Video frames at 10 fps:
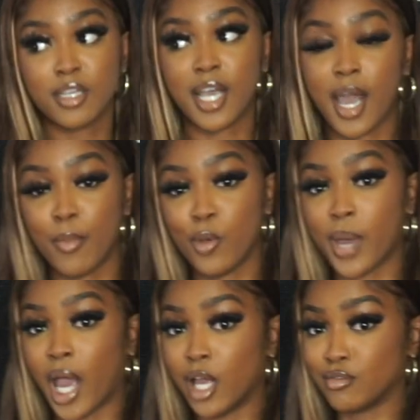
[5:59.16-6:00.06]
camo
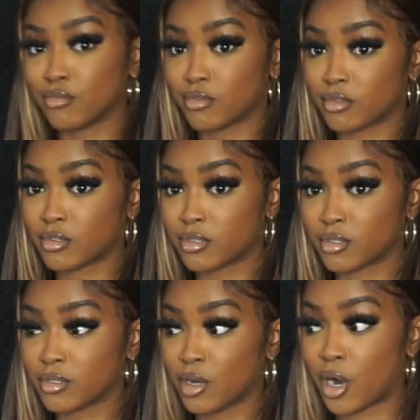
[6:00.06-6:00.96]
pants,
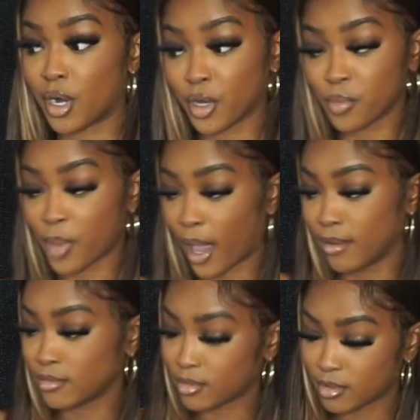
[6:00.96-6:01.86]
cargo
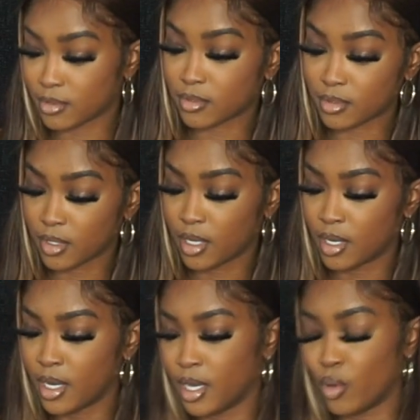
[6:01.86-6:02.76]
pants,
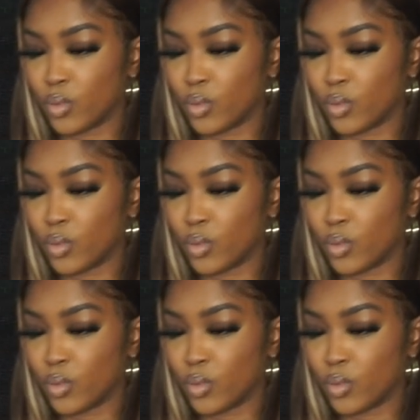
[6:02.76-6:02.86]
with